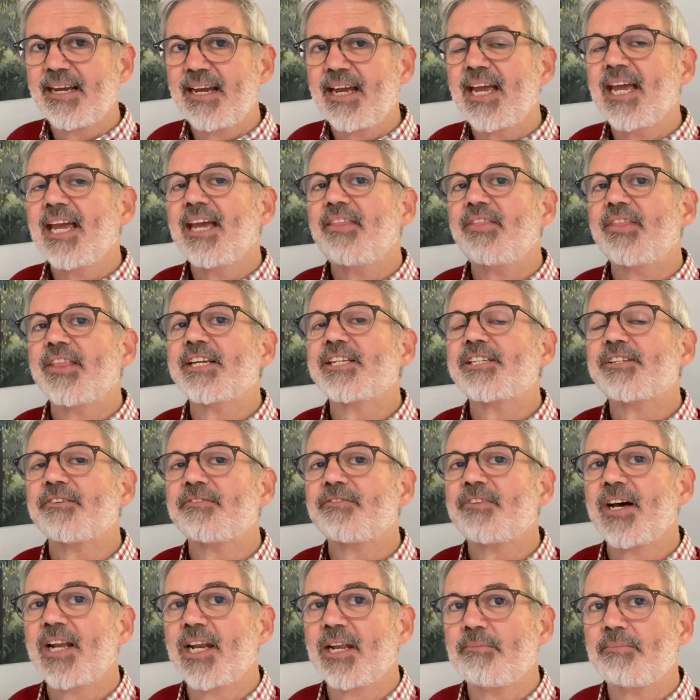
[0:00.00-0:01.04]
in the
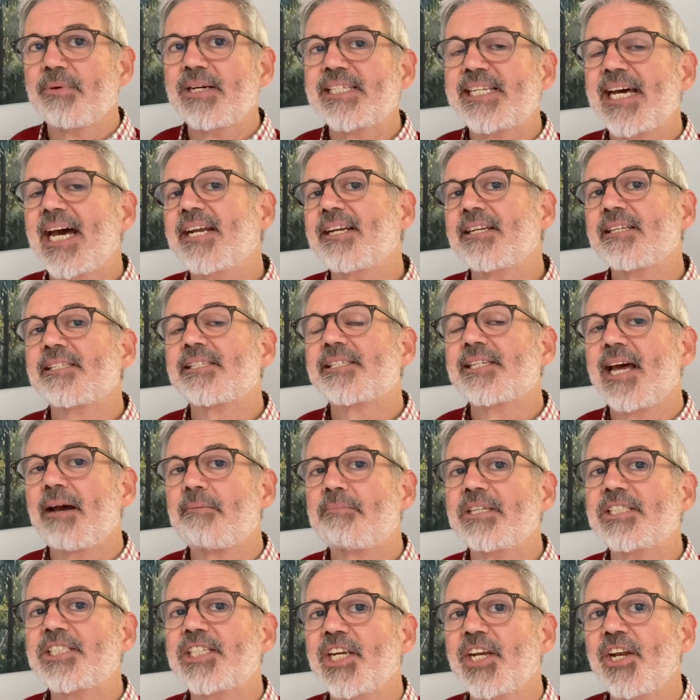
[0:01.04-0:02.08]
development and
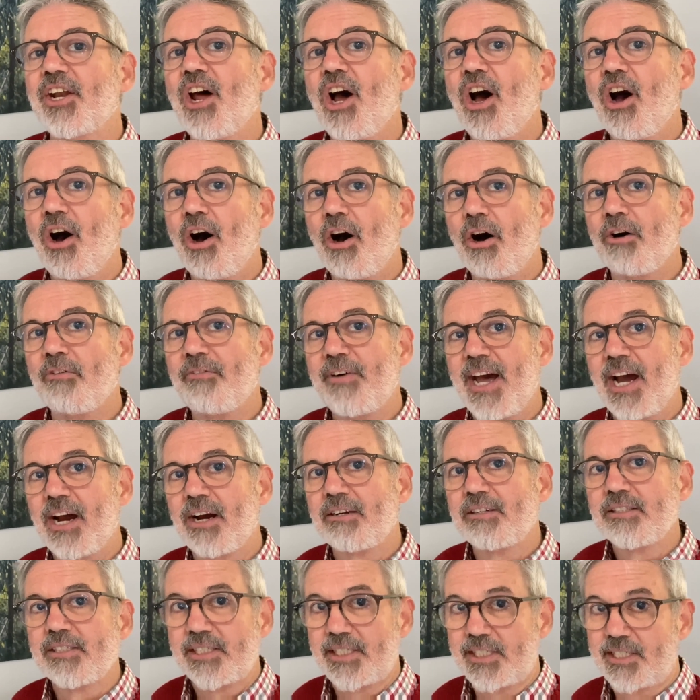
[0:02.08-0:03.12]
establishing of
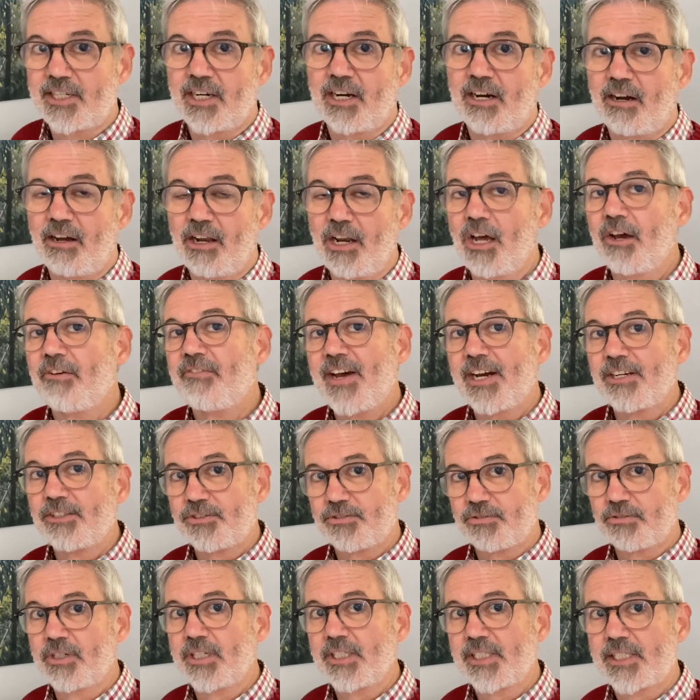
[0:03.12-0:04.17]
our style, of our
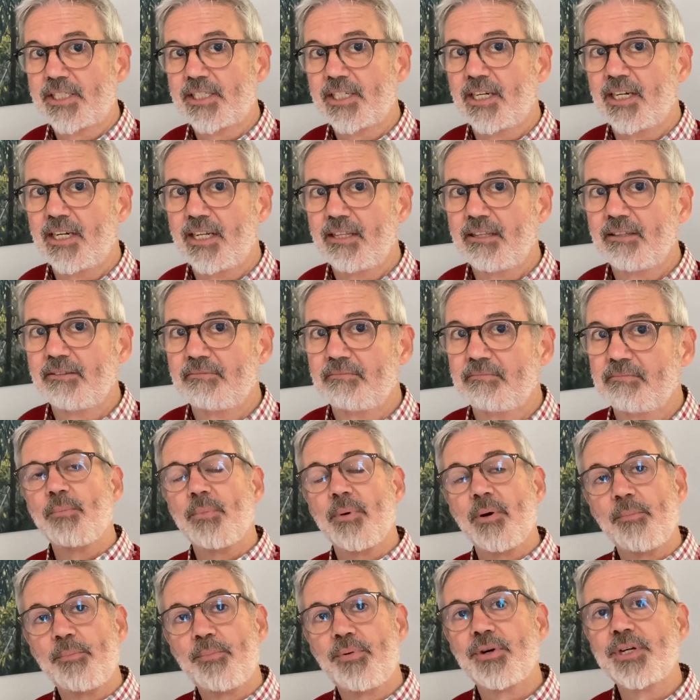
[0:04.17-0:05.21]
drawing style.
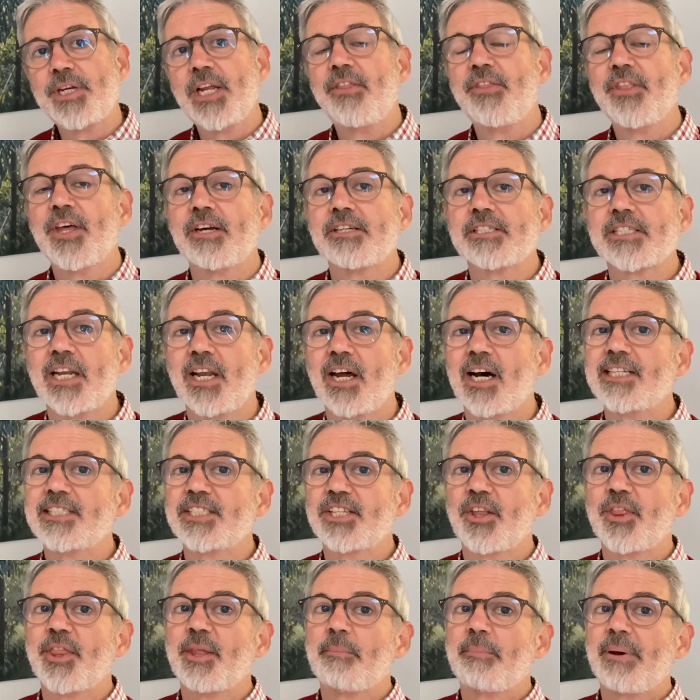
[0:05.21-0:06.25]
Putting those lines
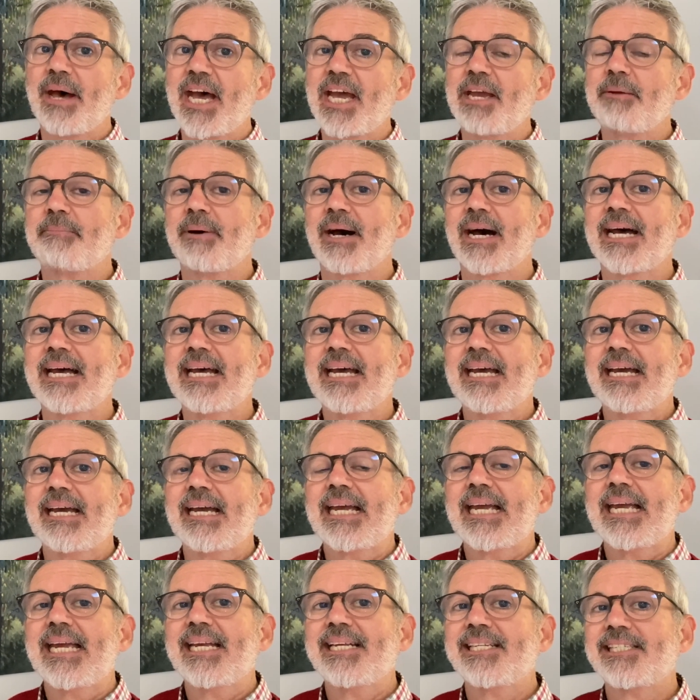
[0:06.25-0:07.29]
on the paper
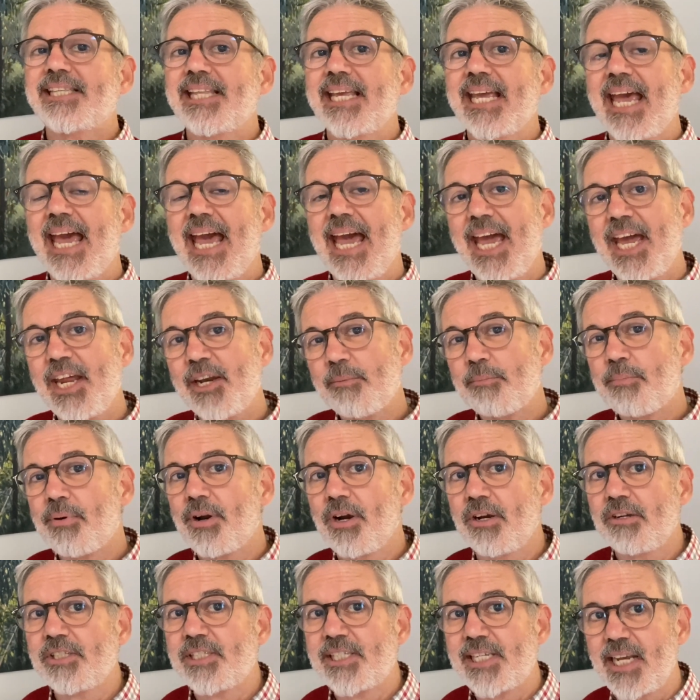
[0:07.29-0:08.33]
is the end
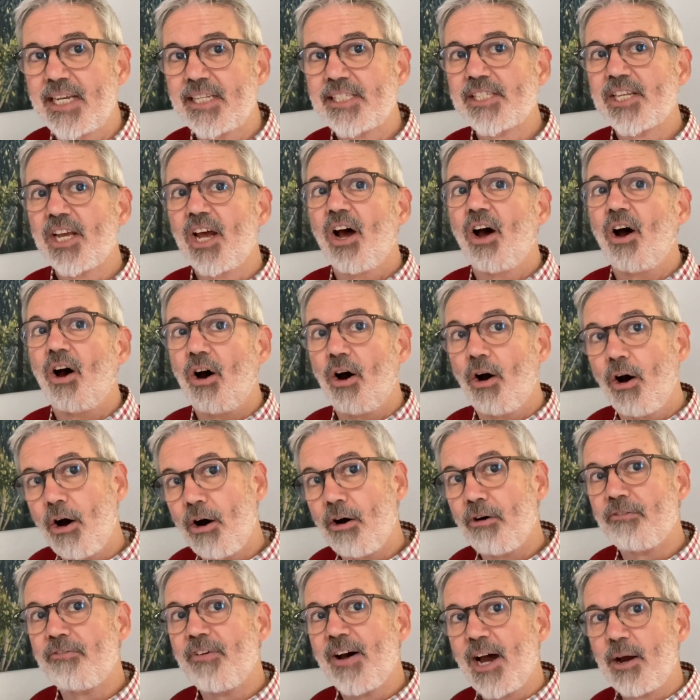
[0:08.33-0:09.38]
process
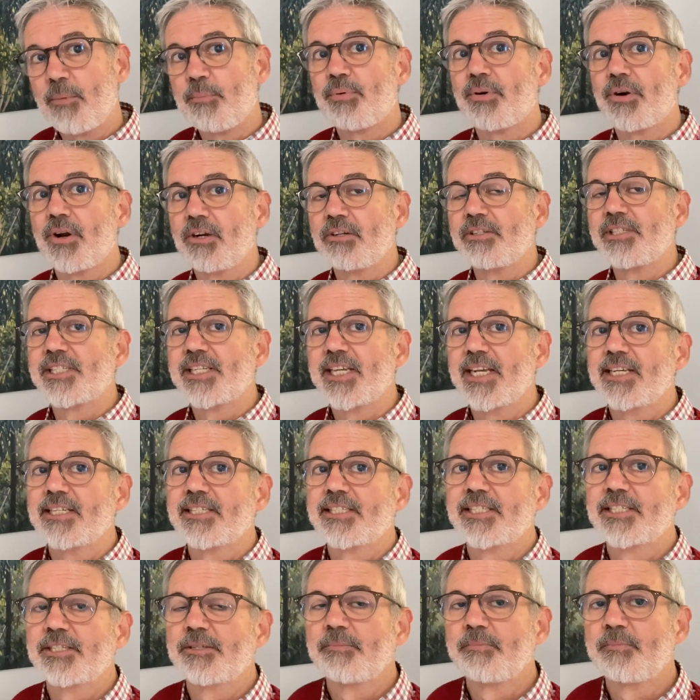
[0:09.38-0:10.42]
of a
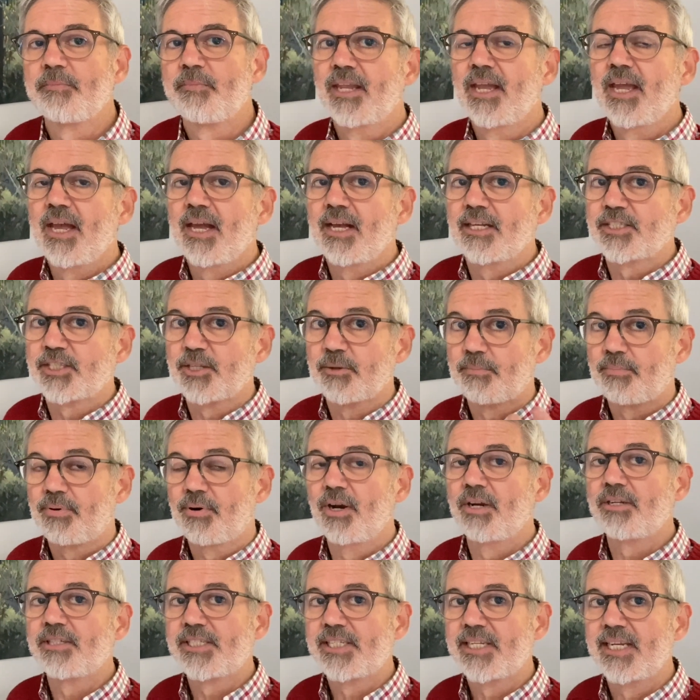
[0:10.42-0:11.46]
process. It's a
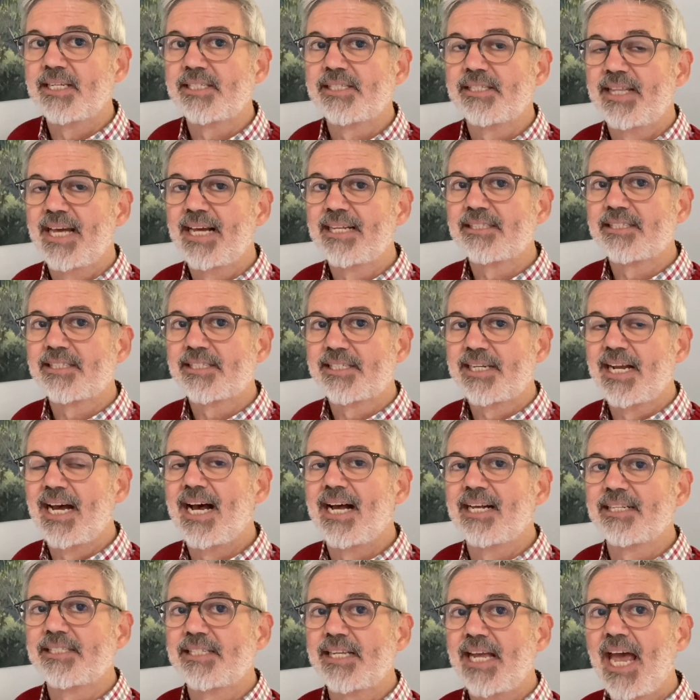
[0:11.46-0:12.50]
process that
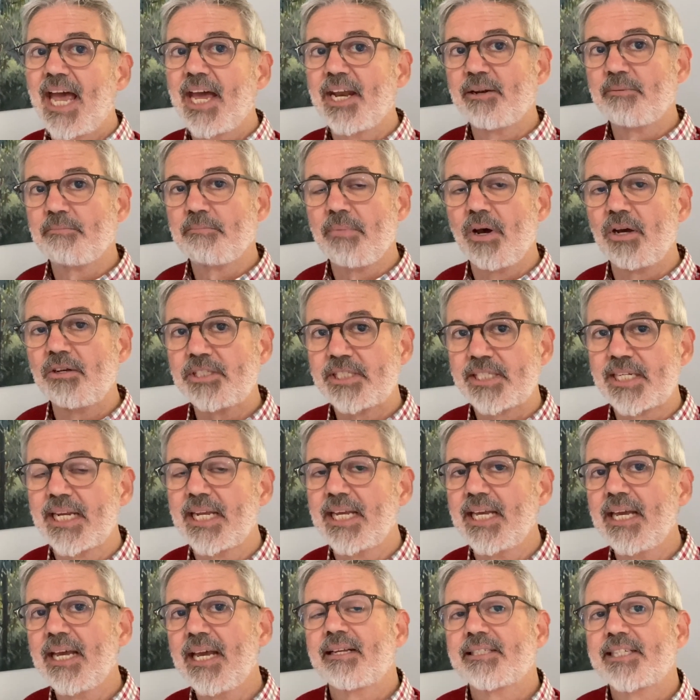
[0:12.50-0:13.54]
starts and
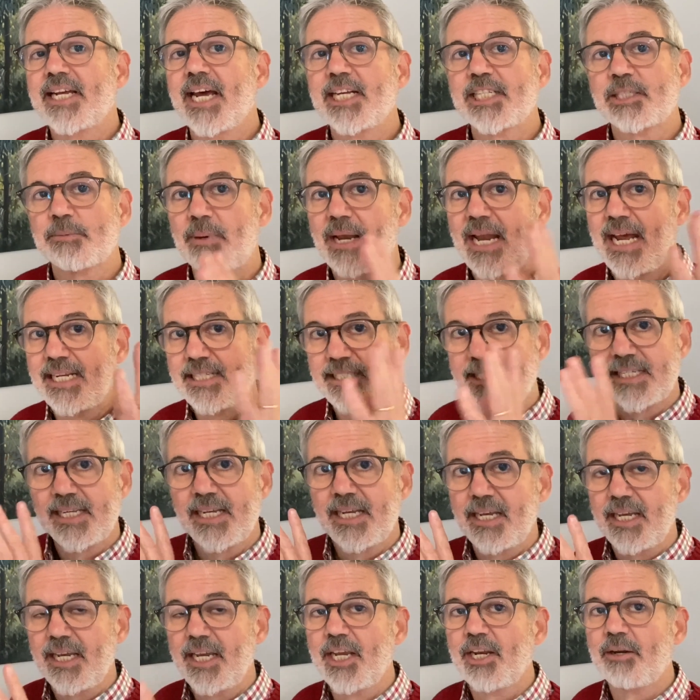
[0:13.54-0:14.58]
mostly takes place
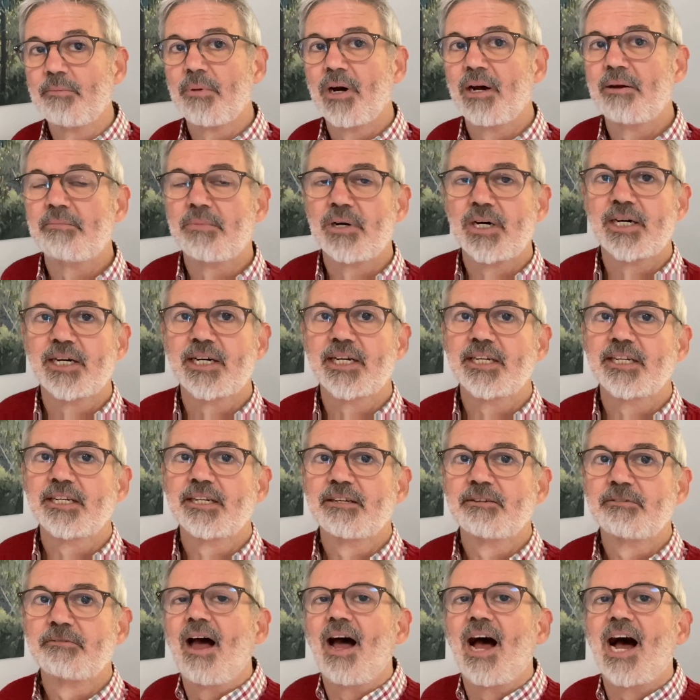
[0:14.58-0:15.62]
in my mind.
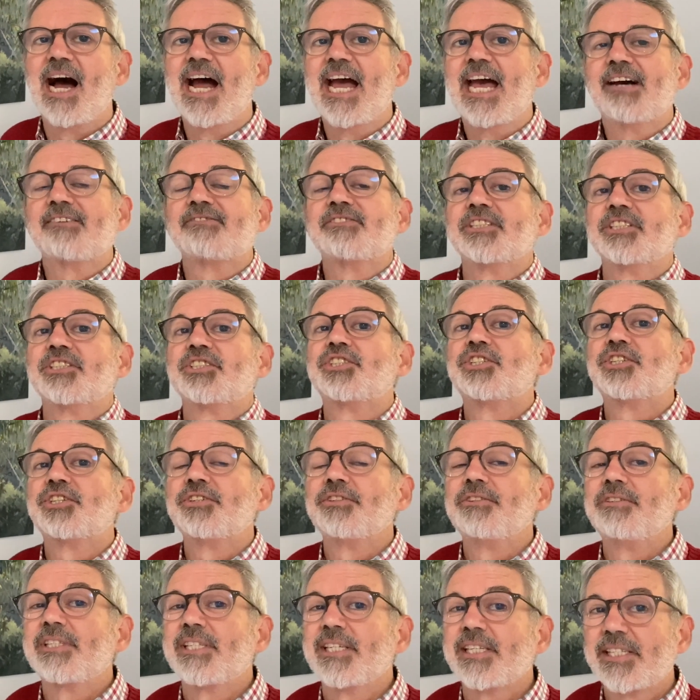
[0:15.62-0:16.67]
I have to
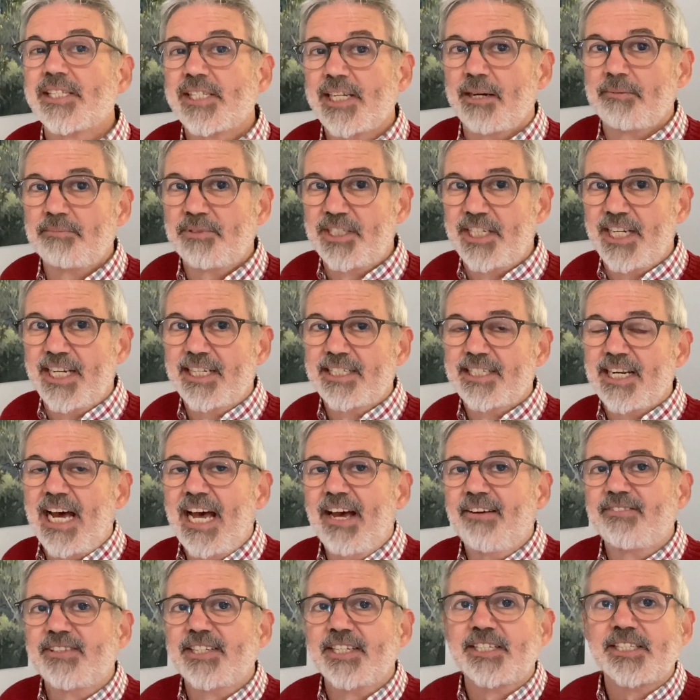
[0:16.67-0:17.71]
choose a subject. I
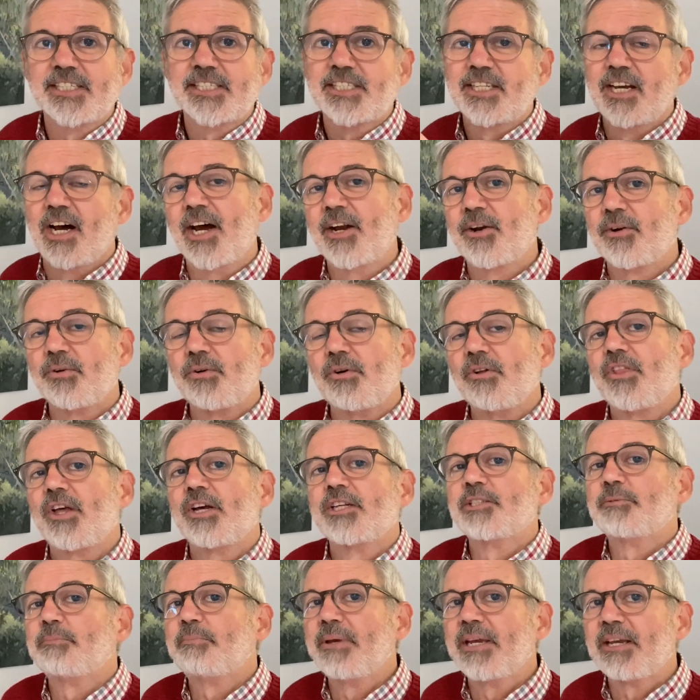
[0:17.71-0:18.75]
have to decide all
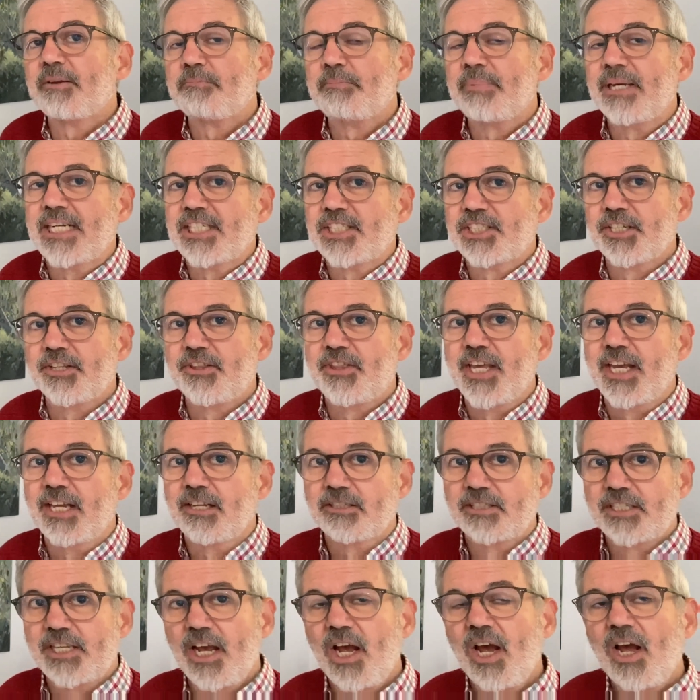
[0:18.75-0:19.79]
those big picture things